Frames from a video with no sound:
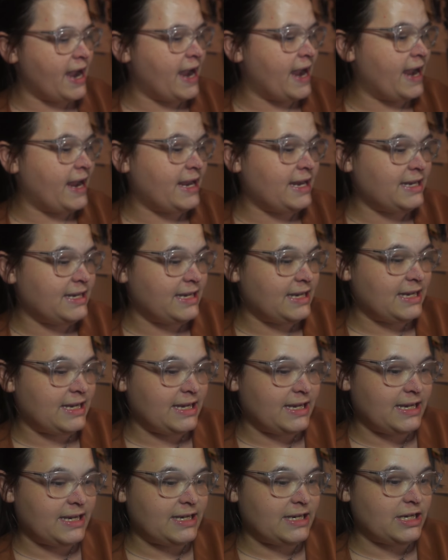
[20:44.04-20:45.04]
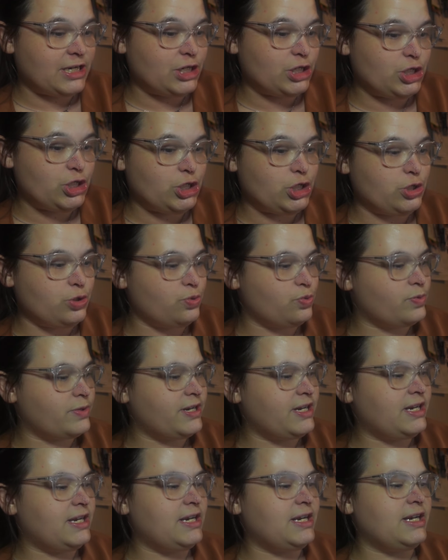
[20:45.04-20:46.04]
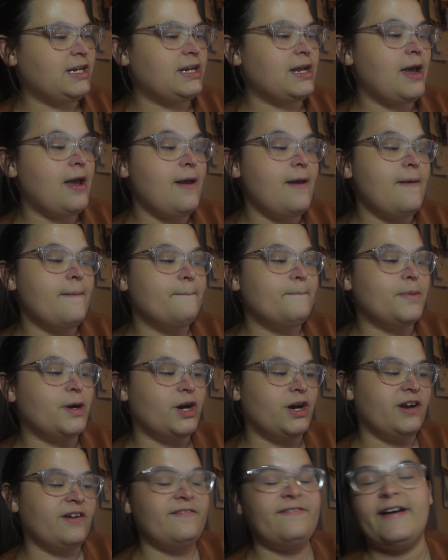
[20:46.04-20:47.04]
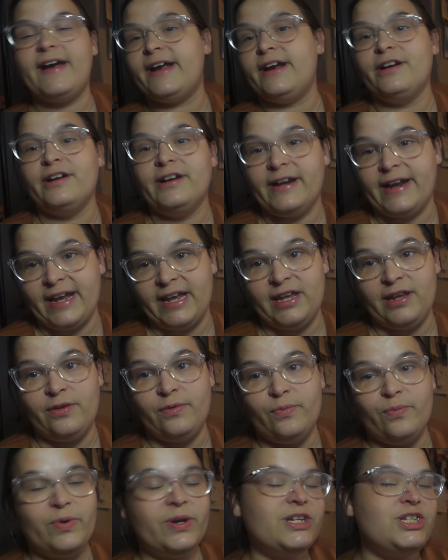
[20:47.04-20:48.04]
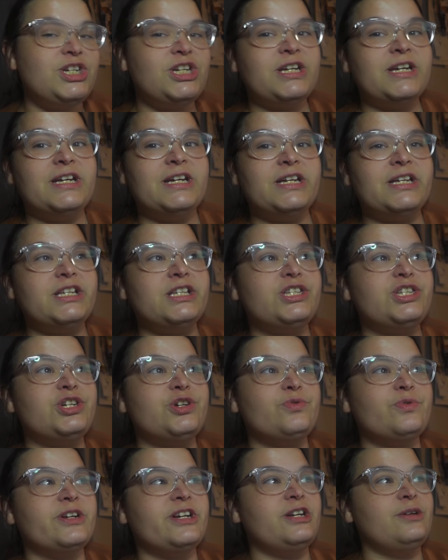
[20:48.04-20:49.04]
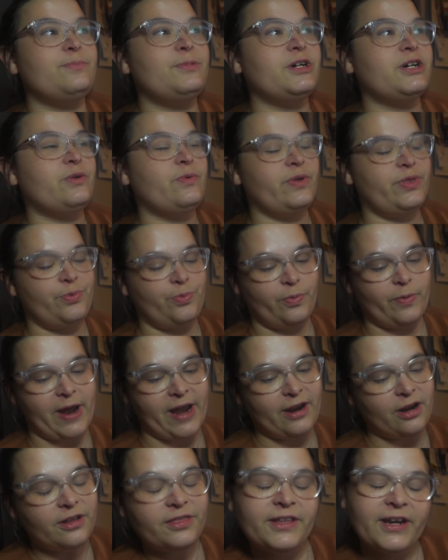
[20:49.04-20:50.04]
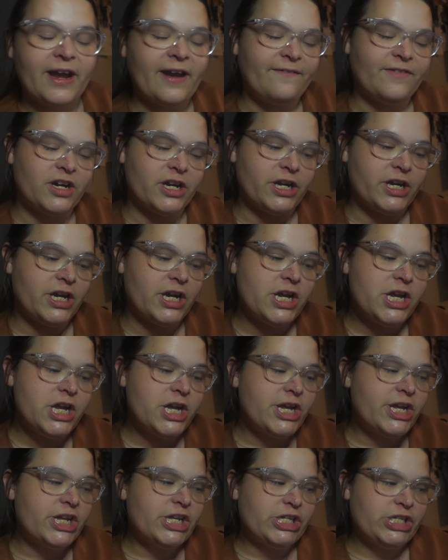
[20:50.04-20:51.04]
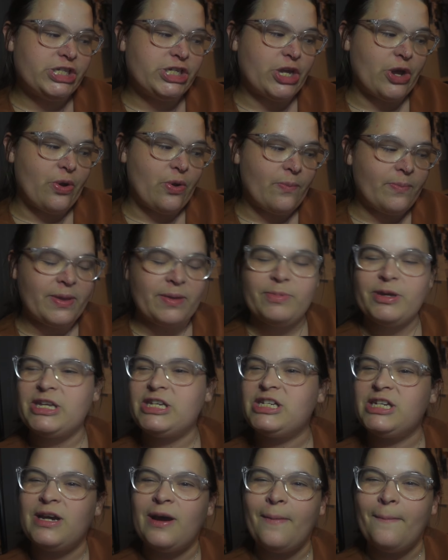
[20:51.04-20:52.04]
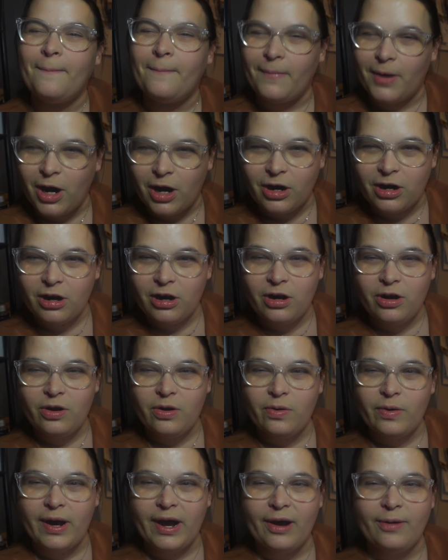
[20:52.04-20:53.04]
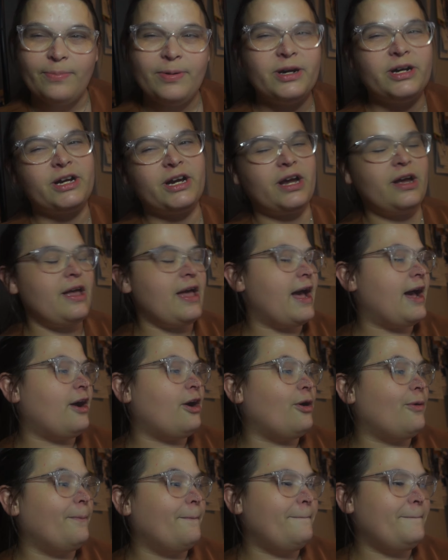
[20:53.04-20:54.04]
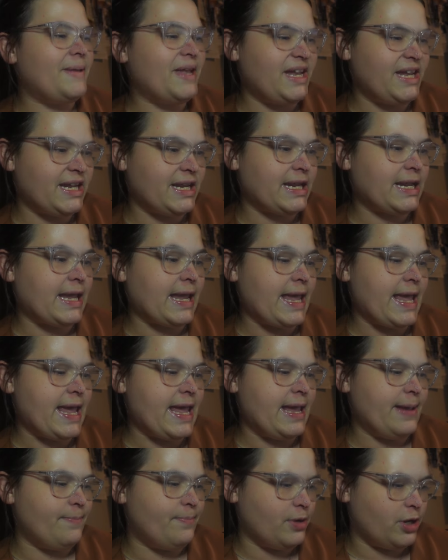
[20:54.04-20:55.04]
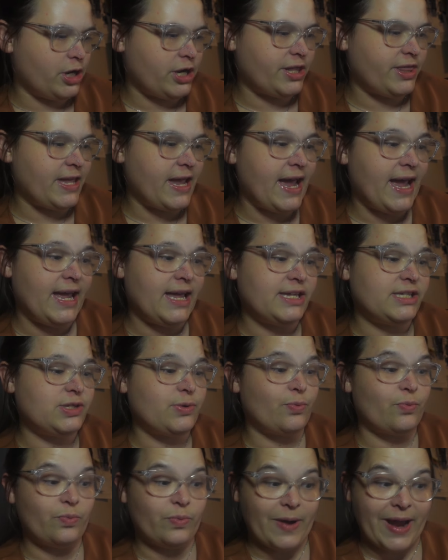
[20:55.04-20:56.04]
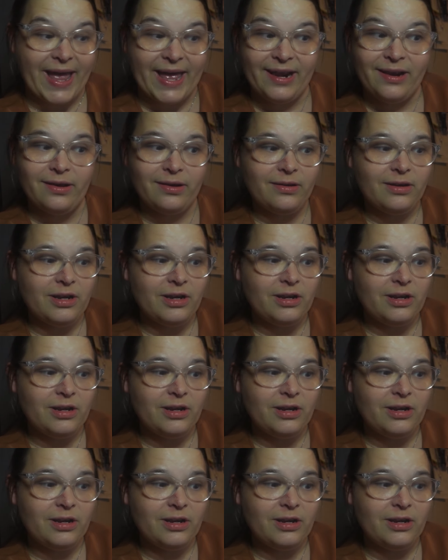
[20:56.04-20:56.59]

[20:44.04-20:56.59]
I need to read Bonfire Night, which is to read a book with red on the cover. So maybe tomorrow I'll pick a book that has red